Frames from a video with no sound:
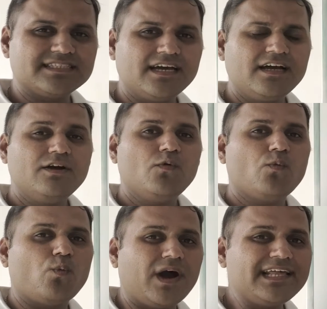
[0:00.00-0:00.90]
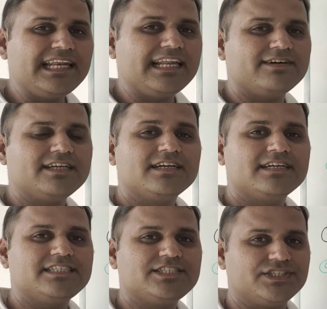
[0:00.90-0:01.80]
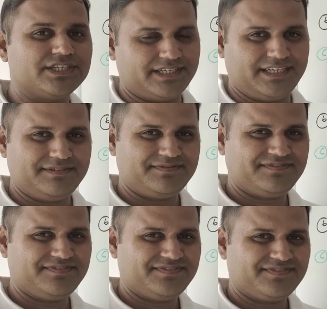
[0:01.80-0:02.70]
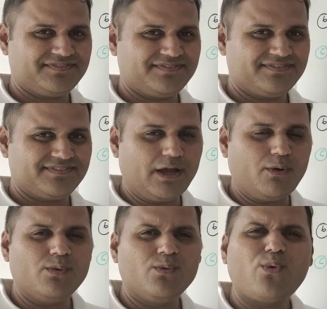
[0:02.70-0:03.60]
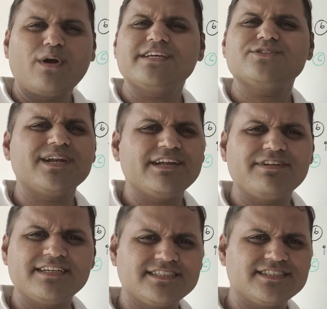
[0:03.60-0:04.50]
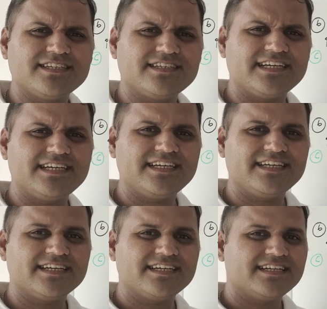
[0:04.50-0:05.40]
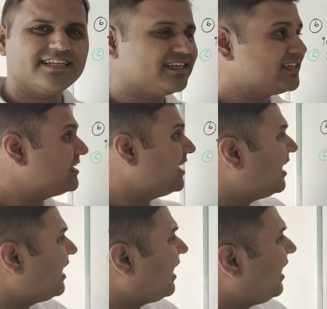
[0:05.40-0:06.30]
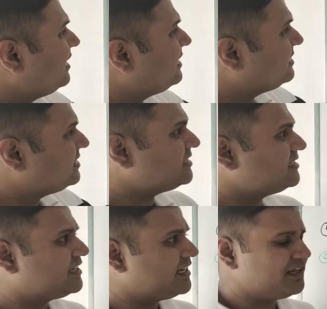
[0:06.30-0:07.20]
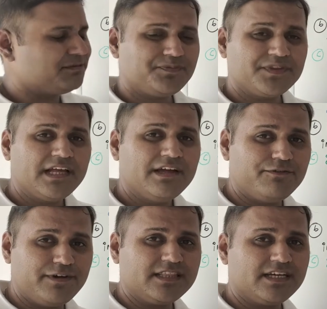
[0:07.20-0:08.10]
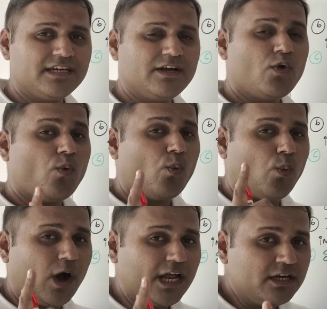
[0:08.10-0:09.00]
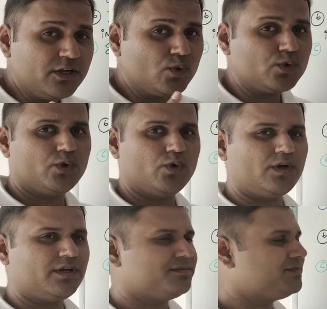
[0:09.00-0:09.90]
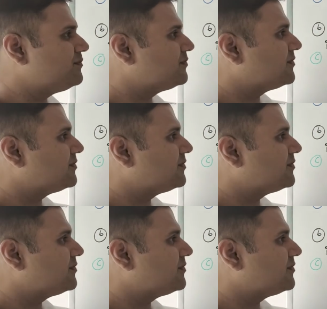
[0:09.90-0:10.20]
is a one level decision tree. Now, what is one level decision tree? A decision tree with one root node